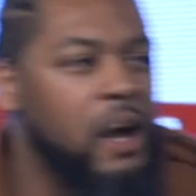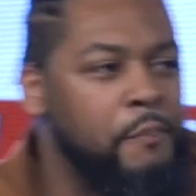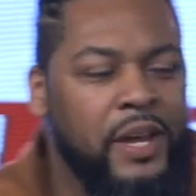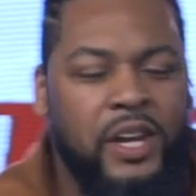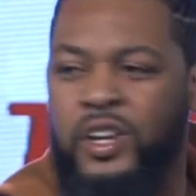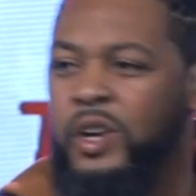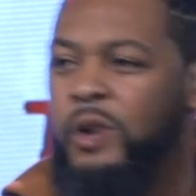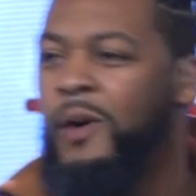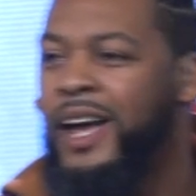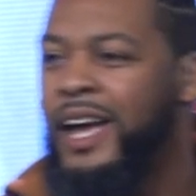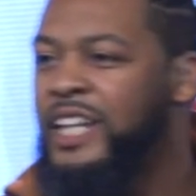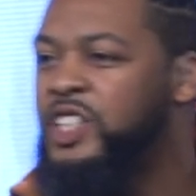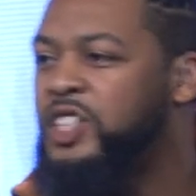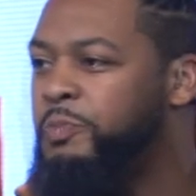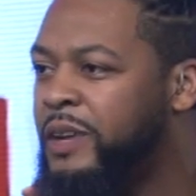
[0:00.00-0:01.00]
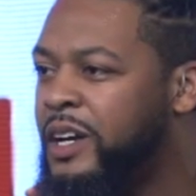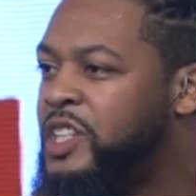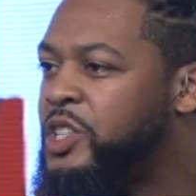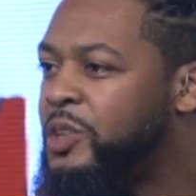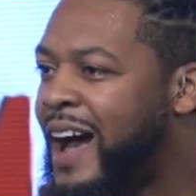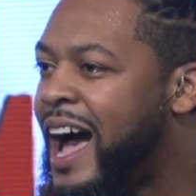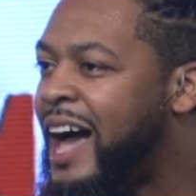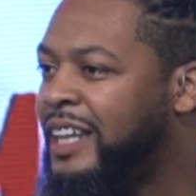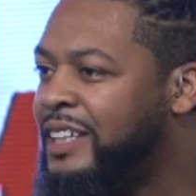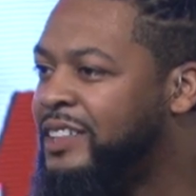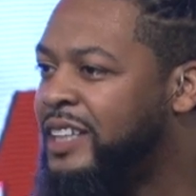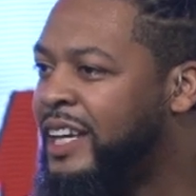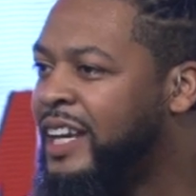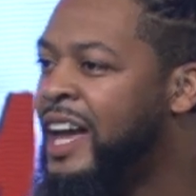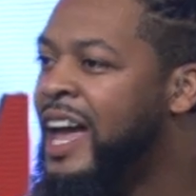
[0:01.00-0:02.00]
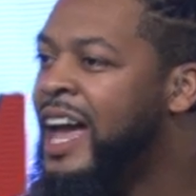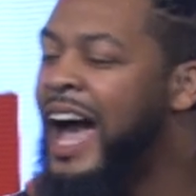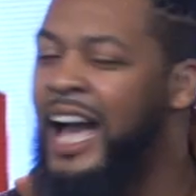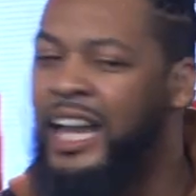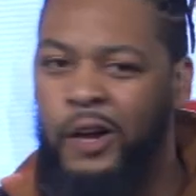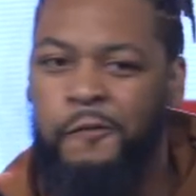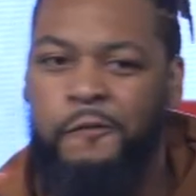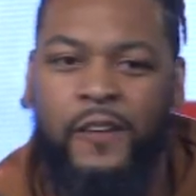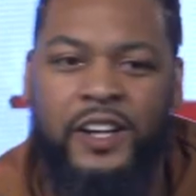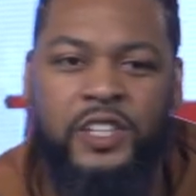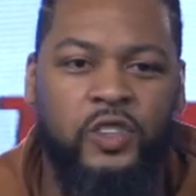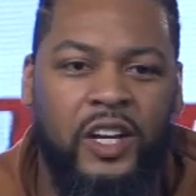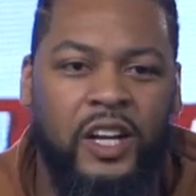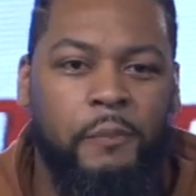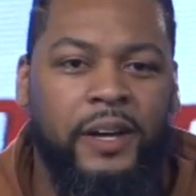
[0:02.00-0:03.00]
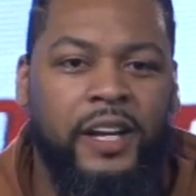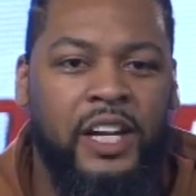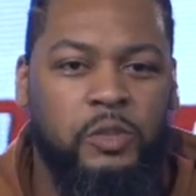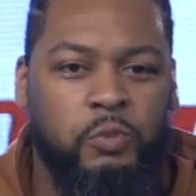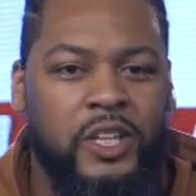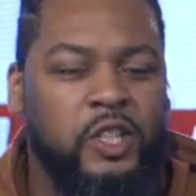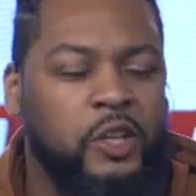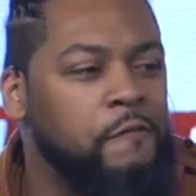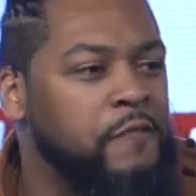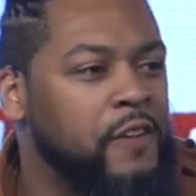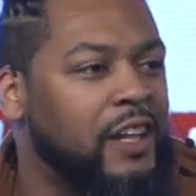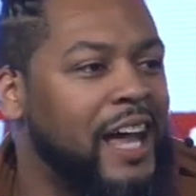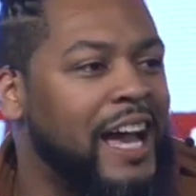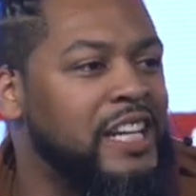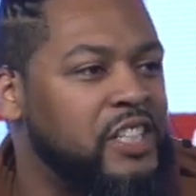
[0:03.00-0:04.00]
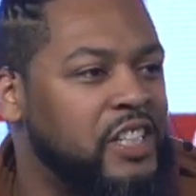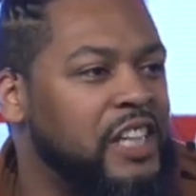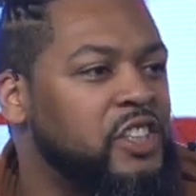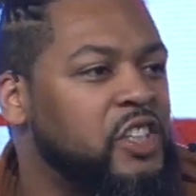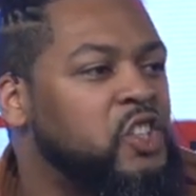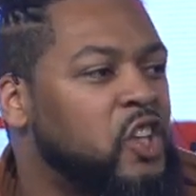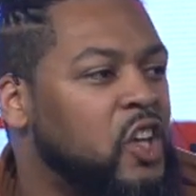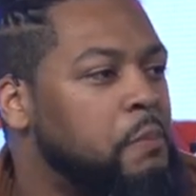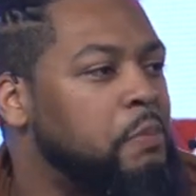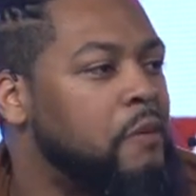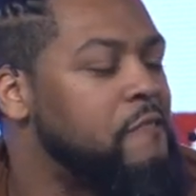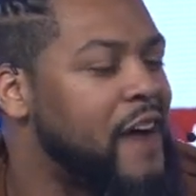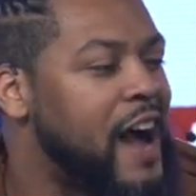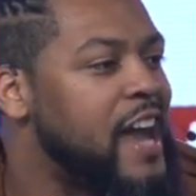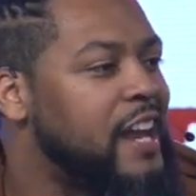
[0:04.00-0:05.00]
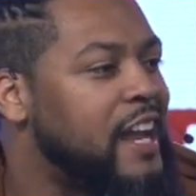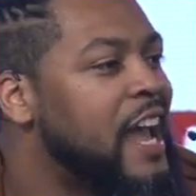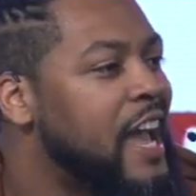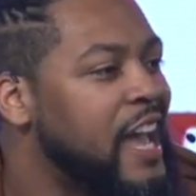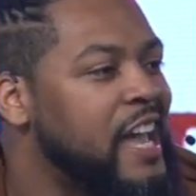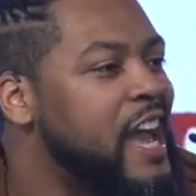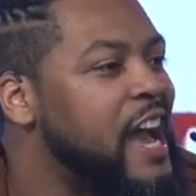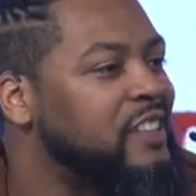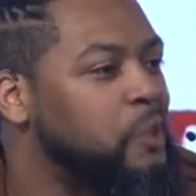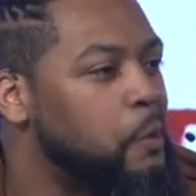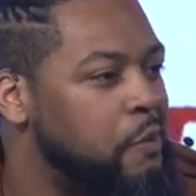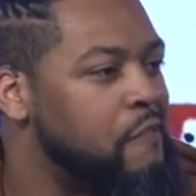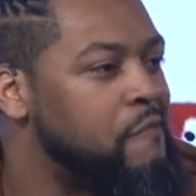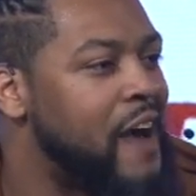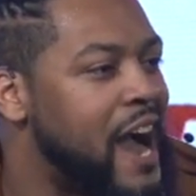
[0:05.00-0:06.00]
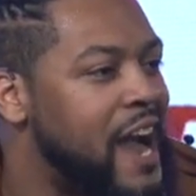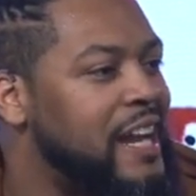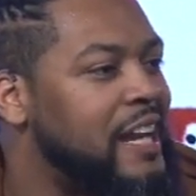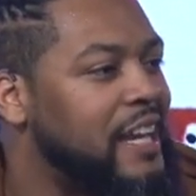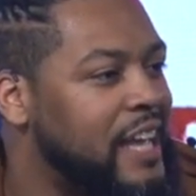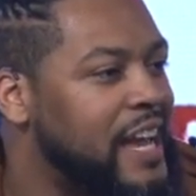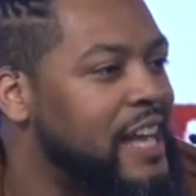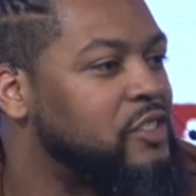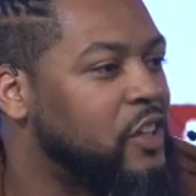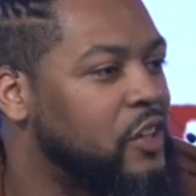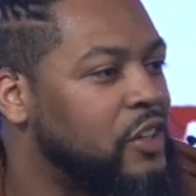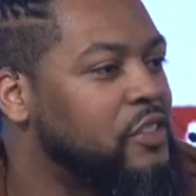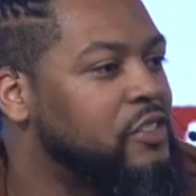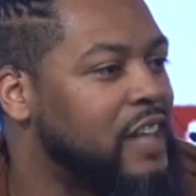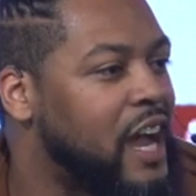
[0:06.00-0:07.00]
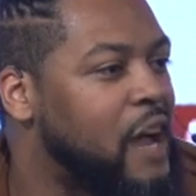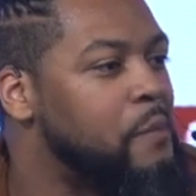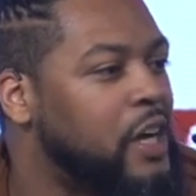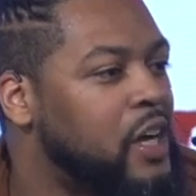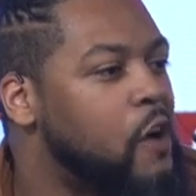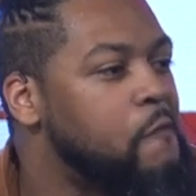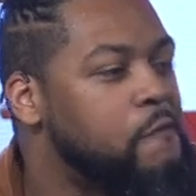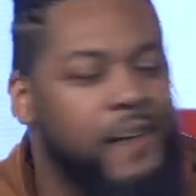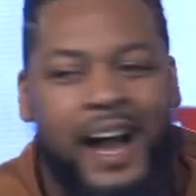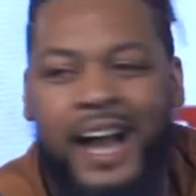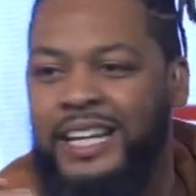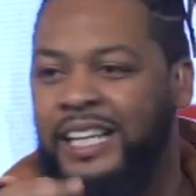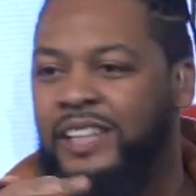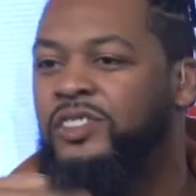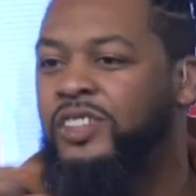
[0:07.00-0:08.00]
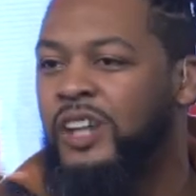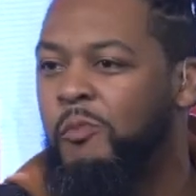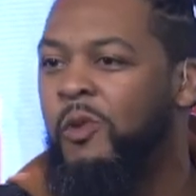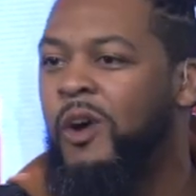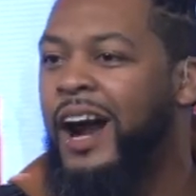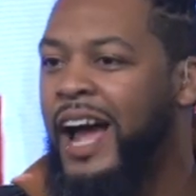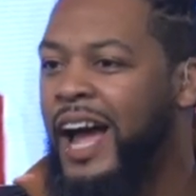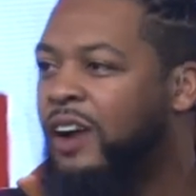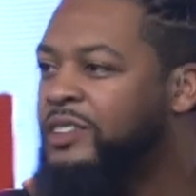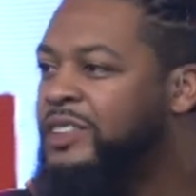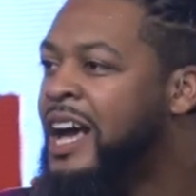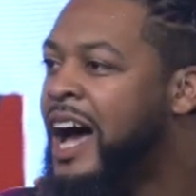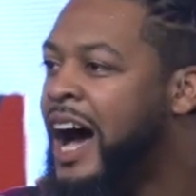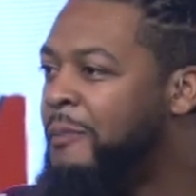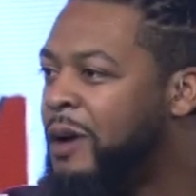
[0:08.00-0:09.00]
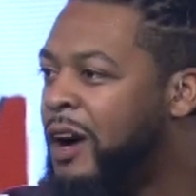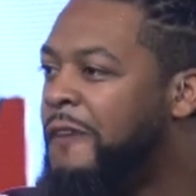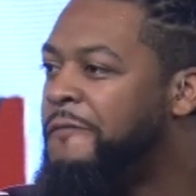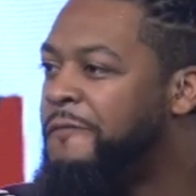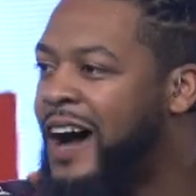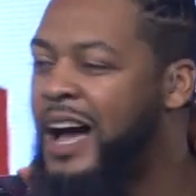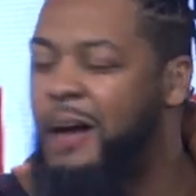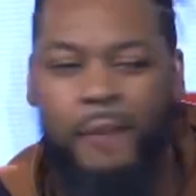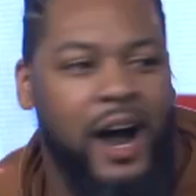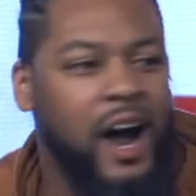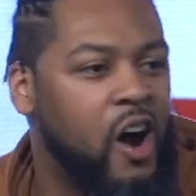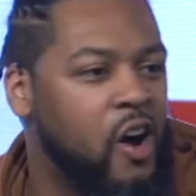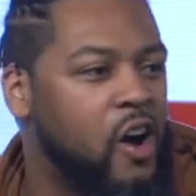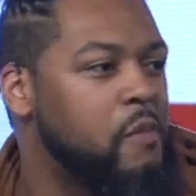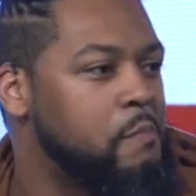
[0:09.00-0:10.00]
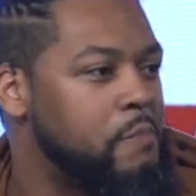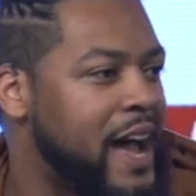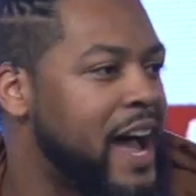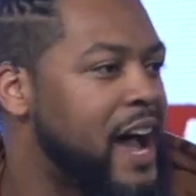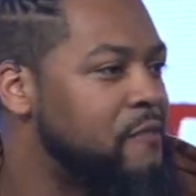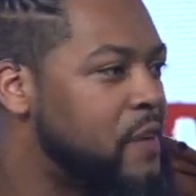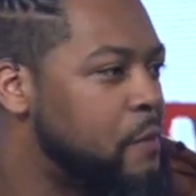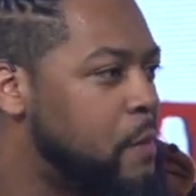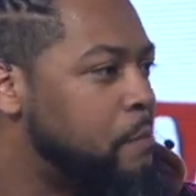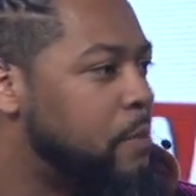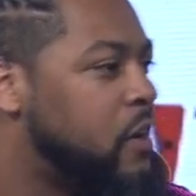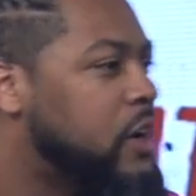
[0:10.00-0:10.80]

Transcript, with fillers: in new age spirituality and you're frustrated because what you feel like Jesus should have provided, he hasn't provided yet. So you say, I'm going to go find it somewhere else. I'm going to go find my own path. I'm going to burn a